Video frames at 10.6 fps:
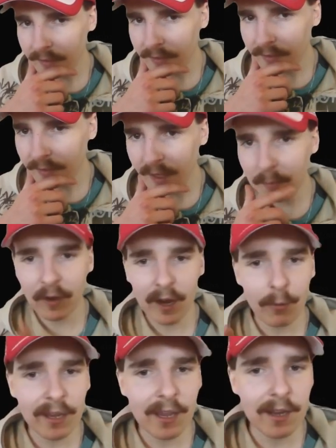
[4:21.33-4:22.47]
seems
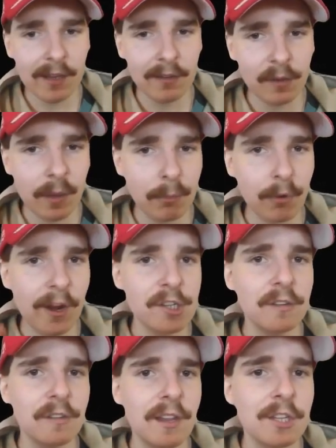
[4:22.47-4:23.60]
like we're getting some
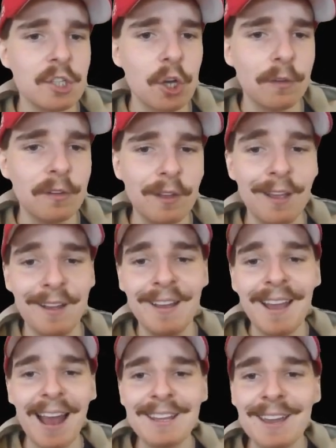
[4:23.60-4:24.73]
impressions here, Johns.
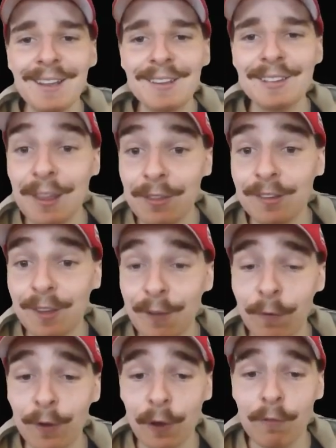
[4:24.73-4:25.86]
And you can see the
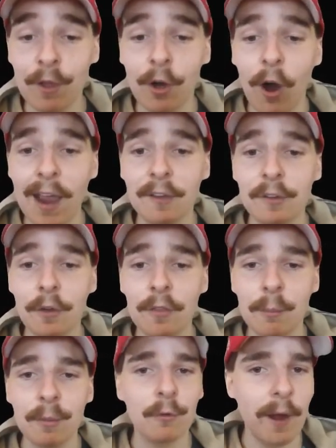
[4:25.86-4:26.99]
difference of the likes on
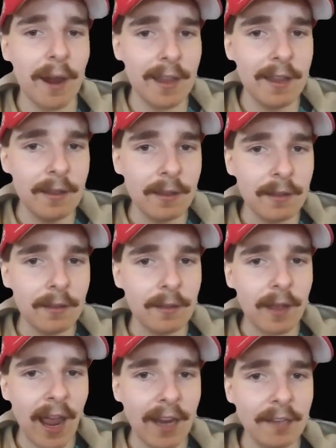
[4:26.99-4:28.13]
them.
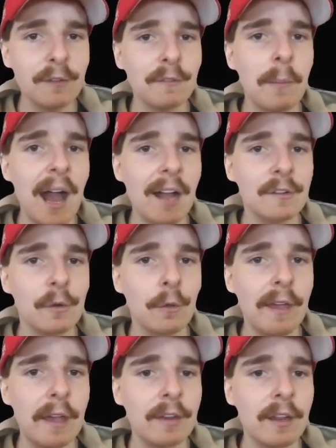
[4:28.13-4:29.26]
8th of March,
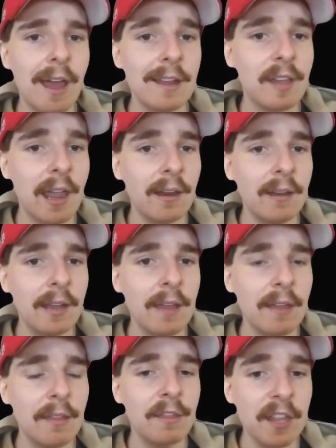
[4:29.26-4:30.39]
2018. And
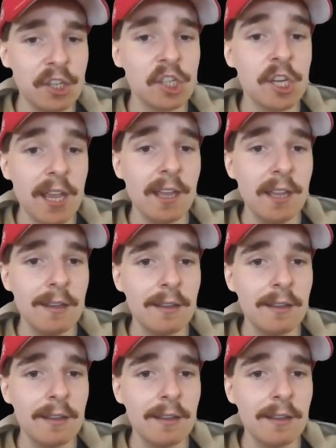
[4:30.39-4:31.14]
then this year,